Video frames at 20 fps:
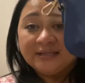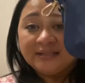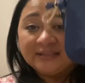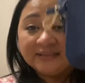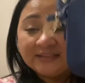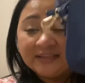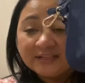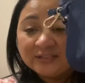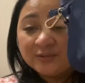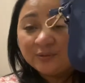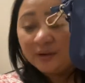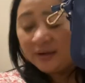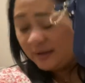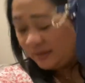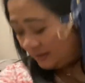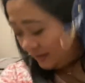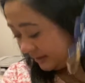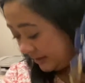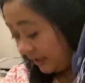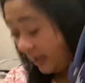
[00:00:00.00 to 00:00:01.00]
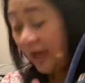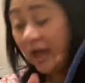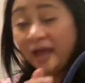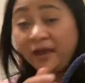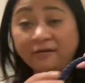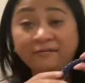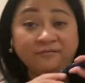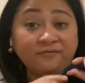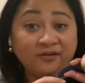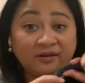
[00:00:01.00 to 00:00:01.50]
this one,
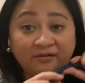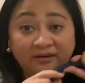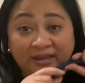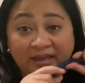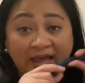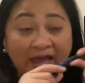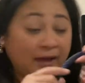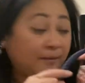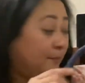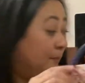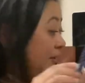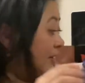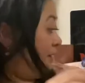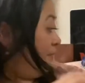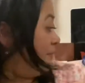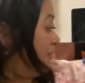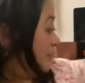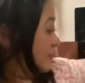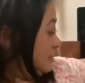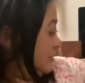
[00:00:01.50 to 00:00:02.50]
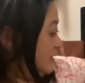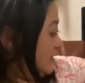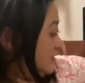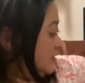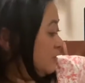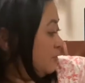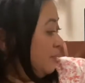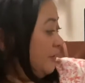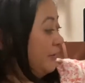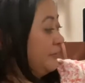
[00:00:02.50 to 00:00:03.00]
I'm very happy about
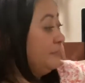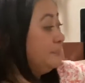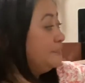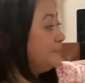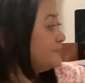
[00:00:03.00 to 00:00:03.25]
this one.